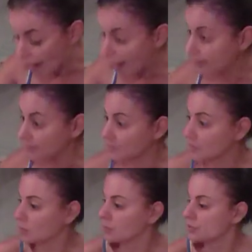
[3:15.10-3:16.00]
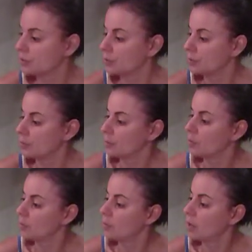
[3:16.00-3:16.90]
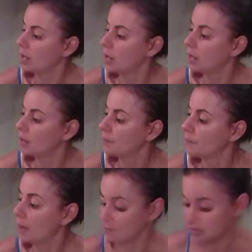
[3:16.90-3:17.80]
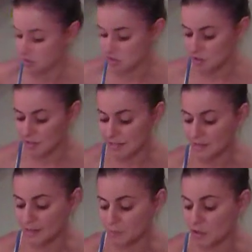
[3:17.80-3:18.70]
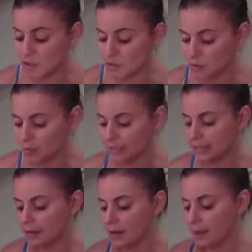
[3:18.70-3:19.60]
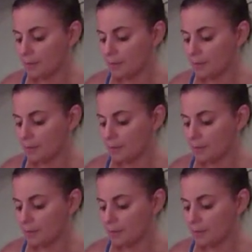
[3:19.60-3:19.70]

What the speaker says: And also, I mentioned earlier that we usually